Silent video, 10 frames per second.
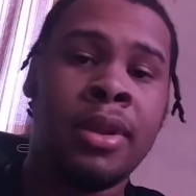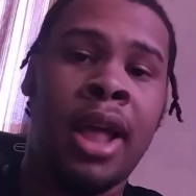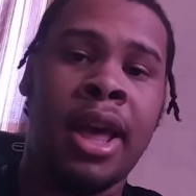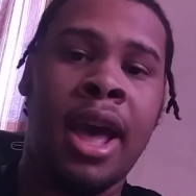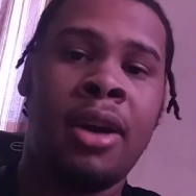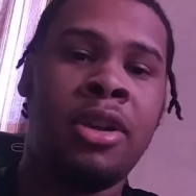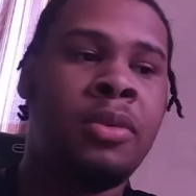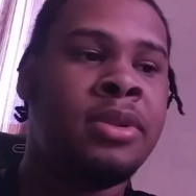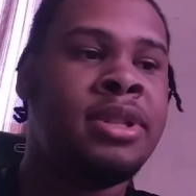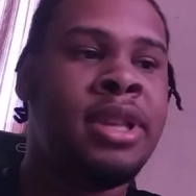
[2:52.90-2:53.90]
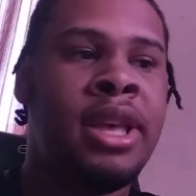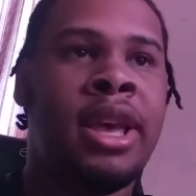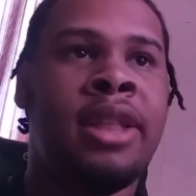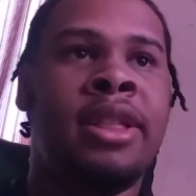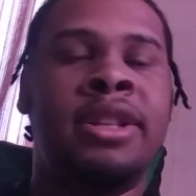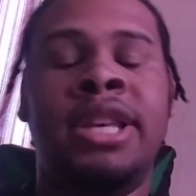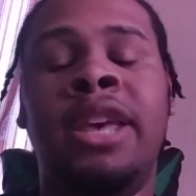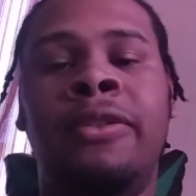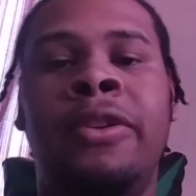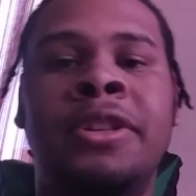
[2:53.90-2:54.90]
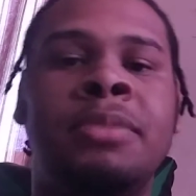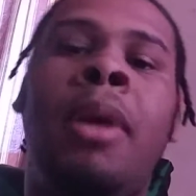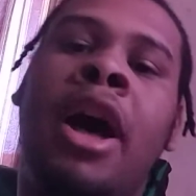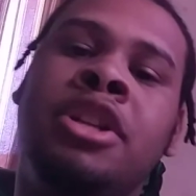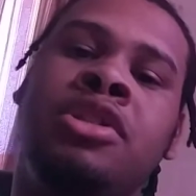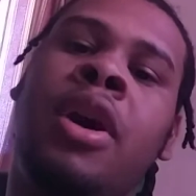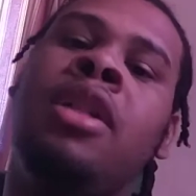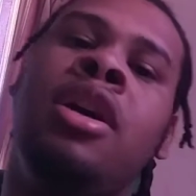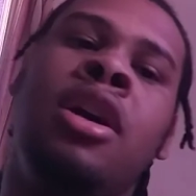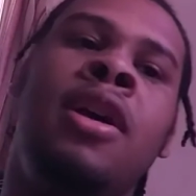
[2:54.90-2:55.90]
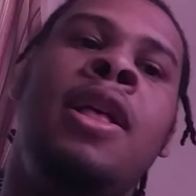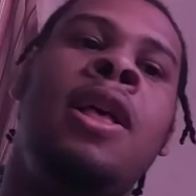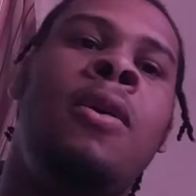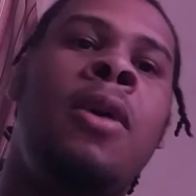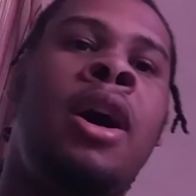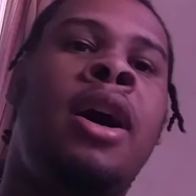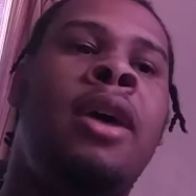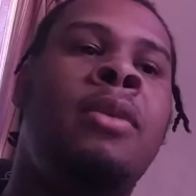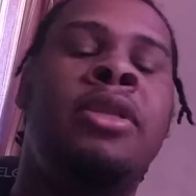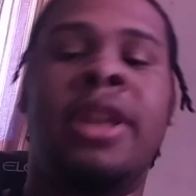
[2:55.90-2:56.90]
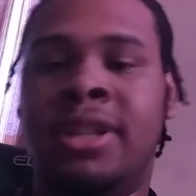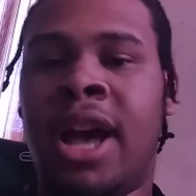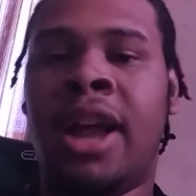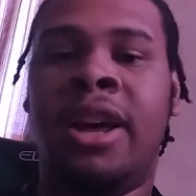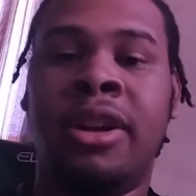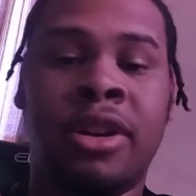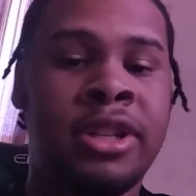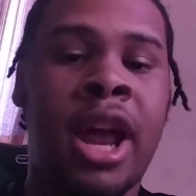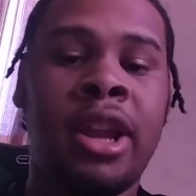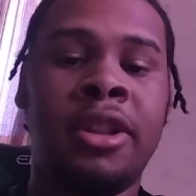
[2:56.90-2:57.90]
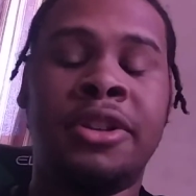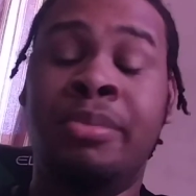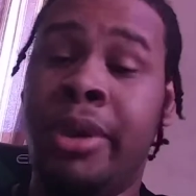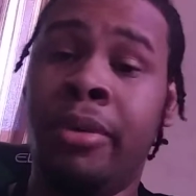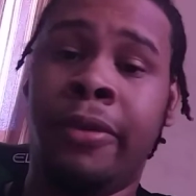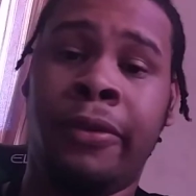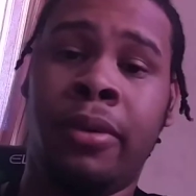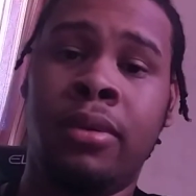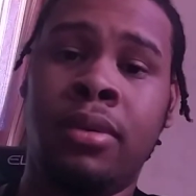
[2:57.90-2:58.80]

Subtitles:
like how you would see in the TV spot trailer with Katana. Katana looks beautiful,